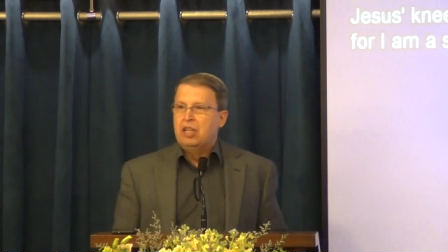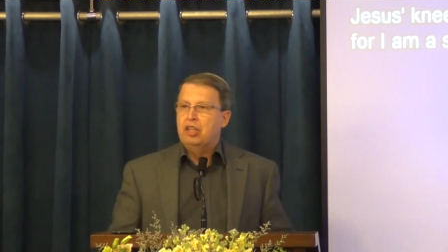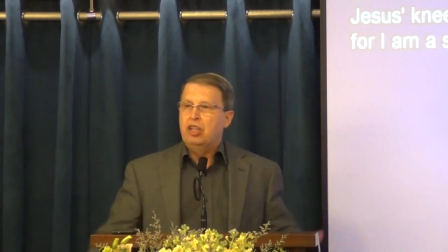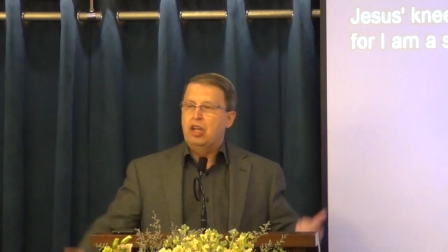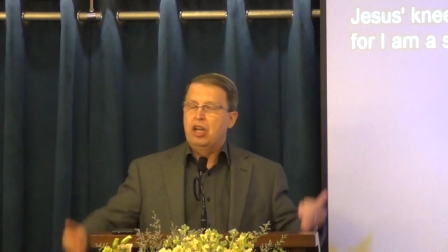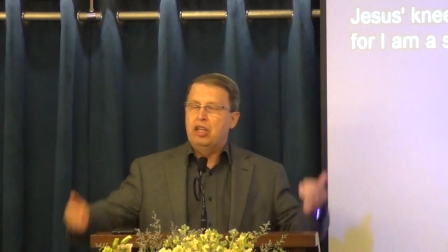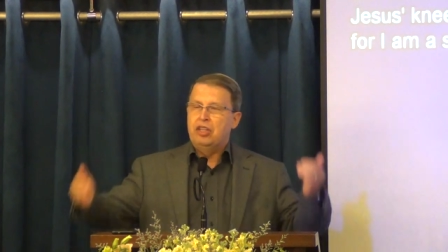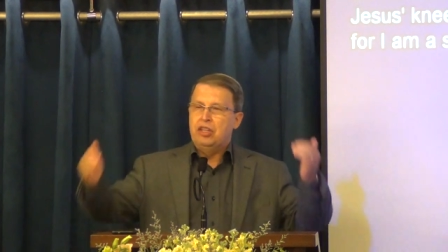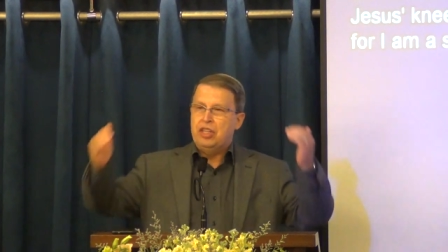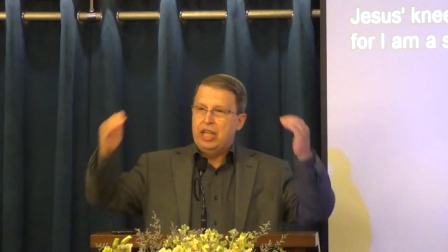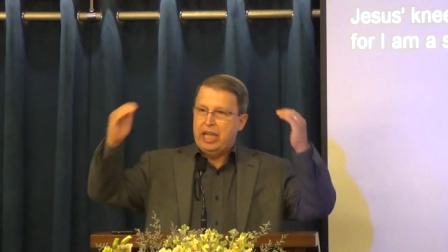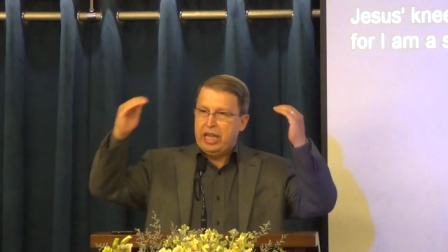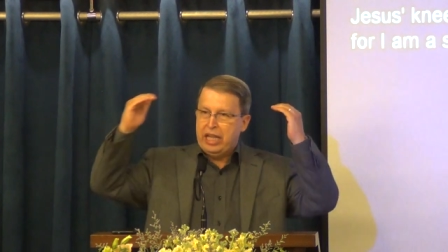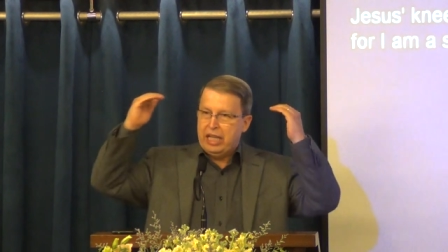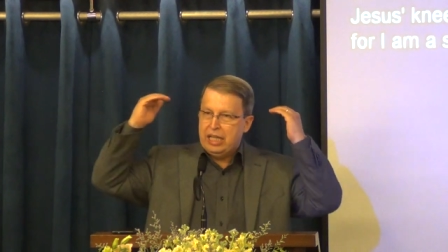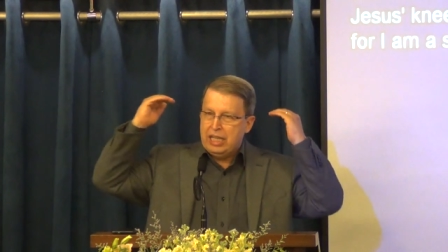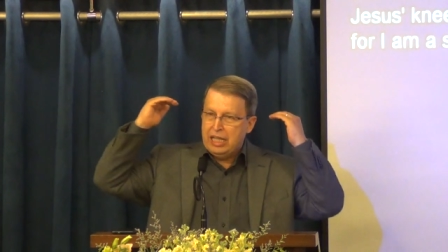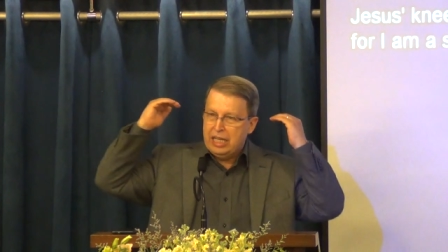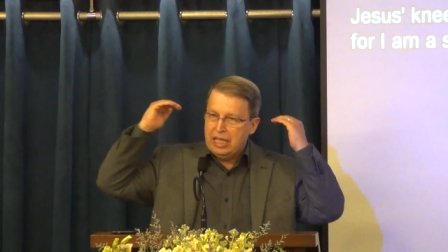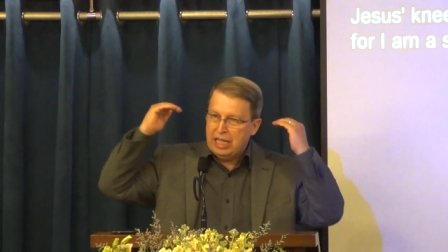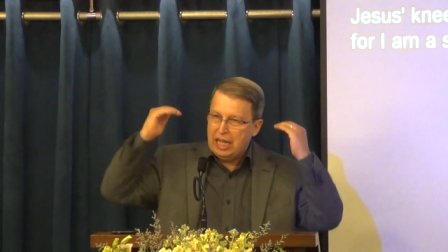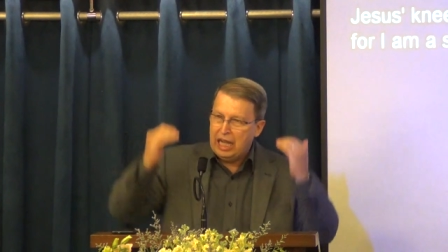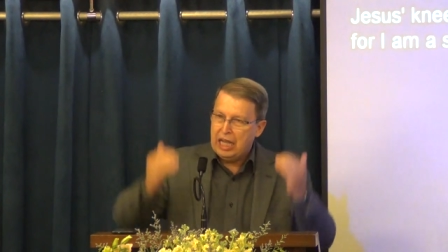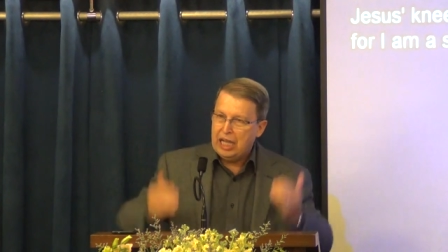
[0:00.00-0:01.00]
the
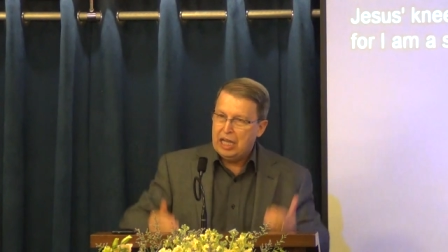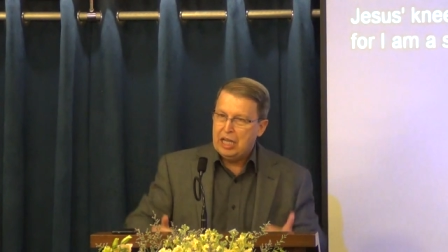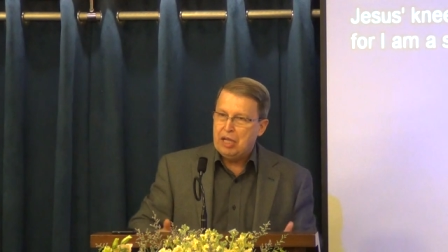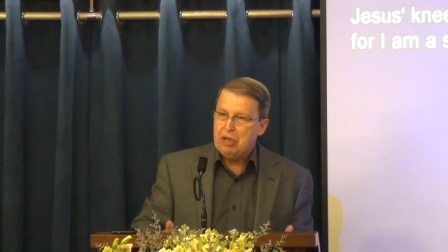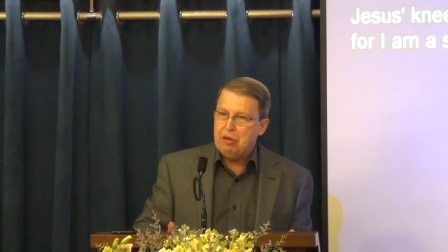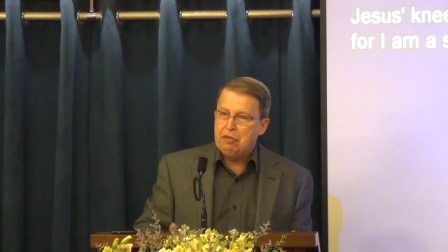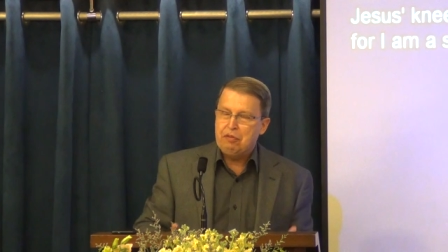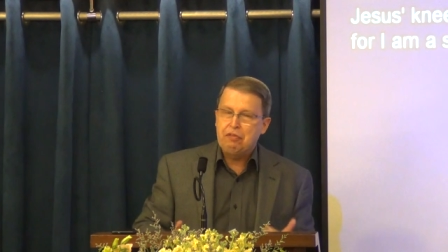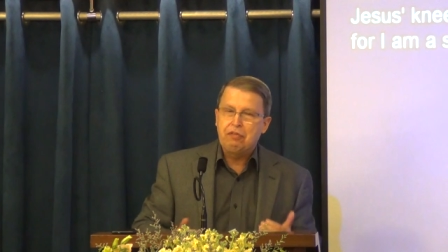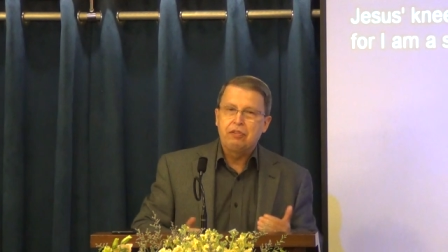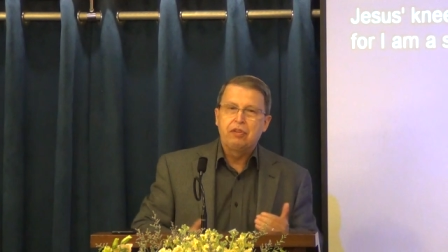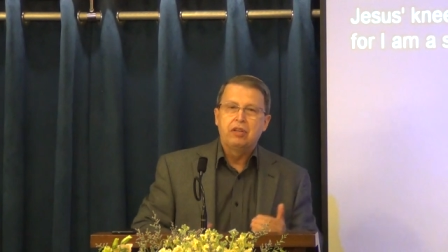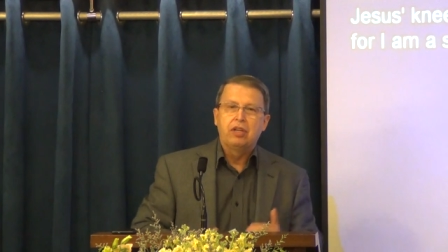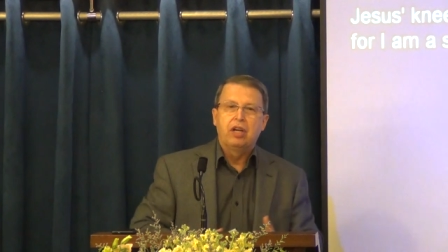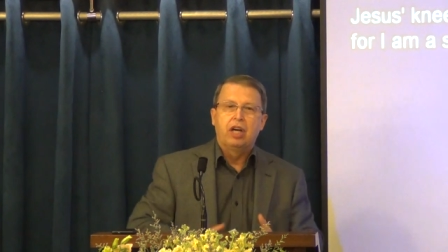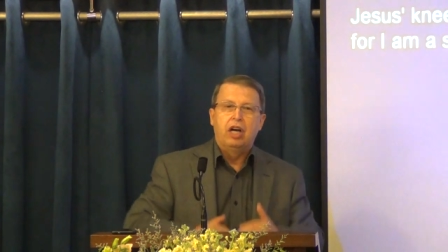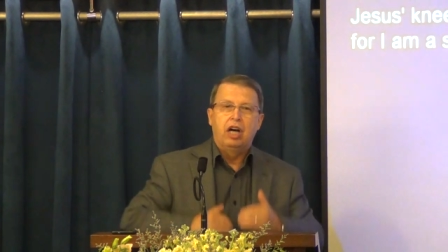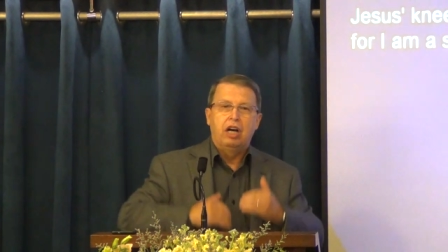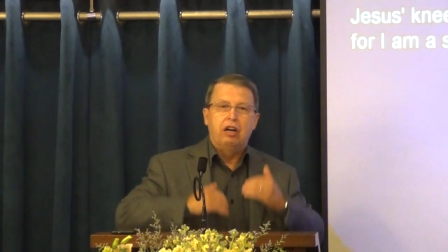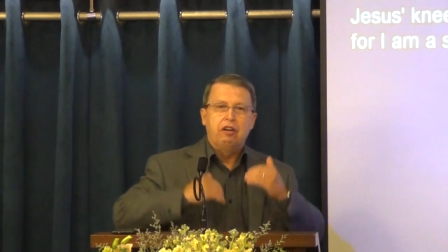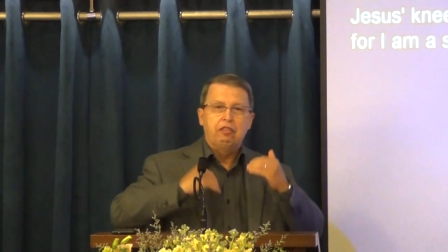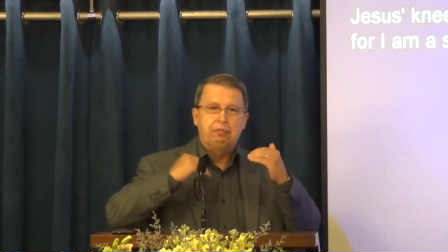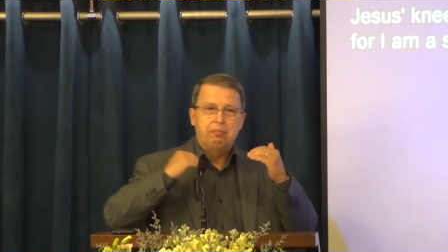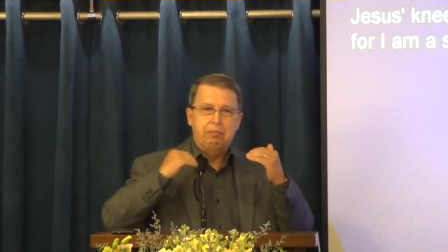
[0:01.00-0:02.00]
daily life
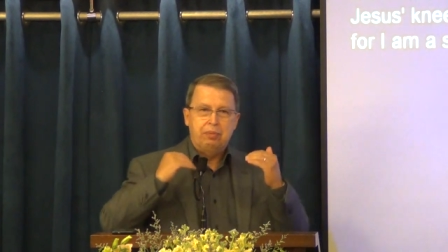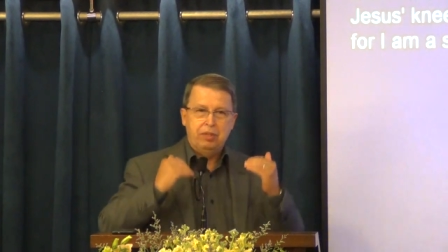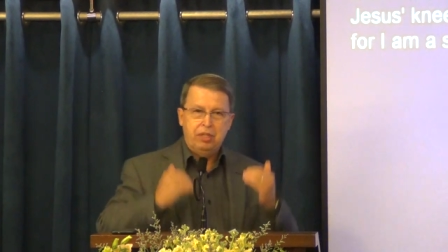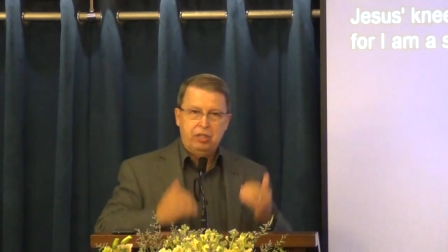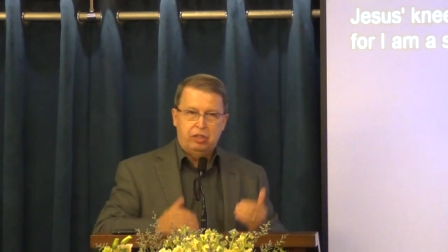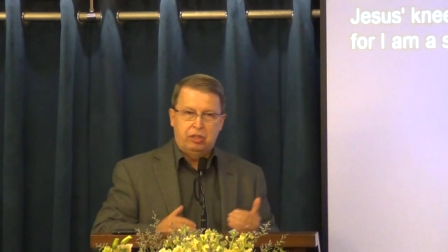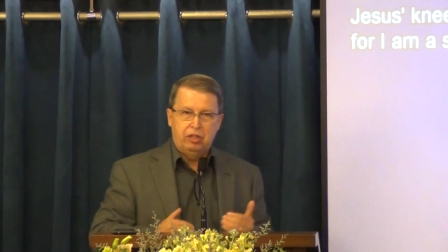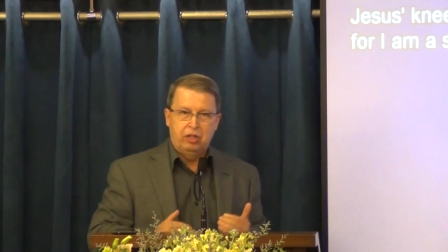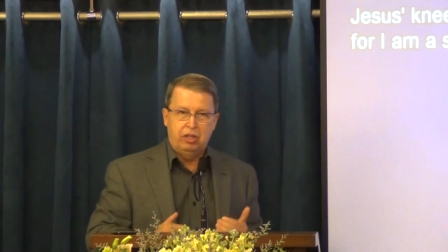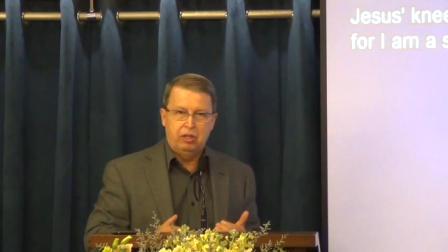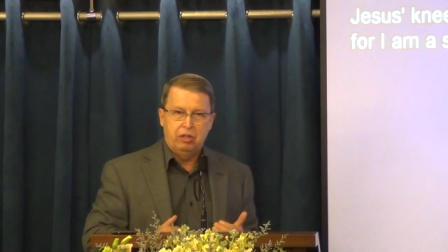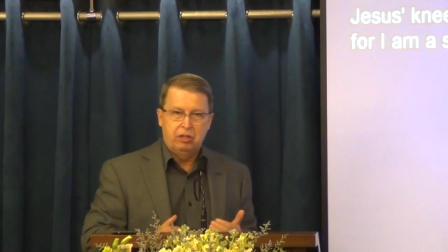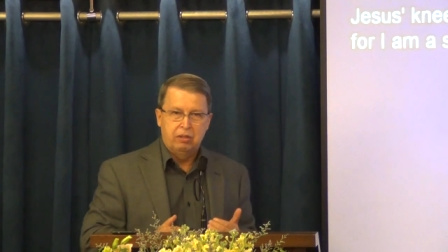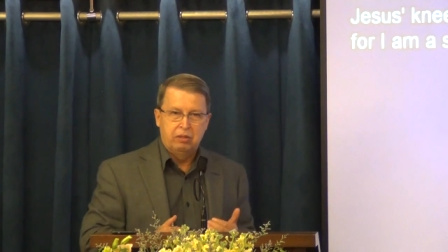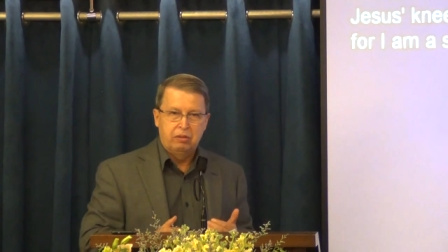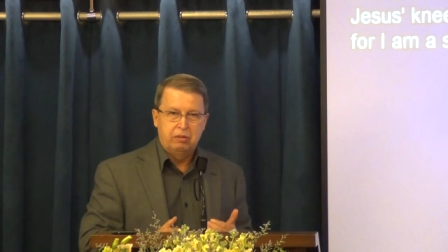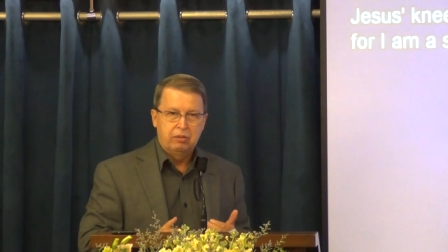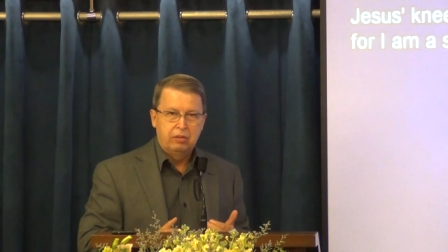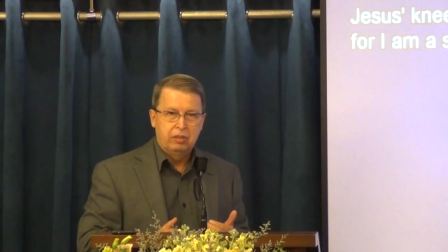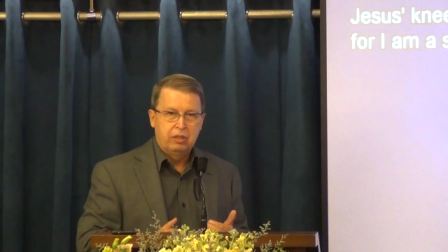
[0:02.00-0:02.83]
of Peter.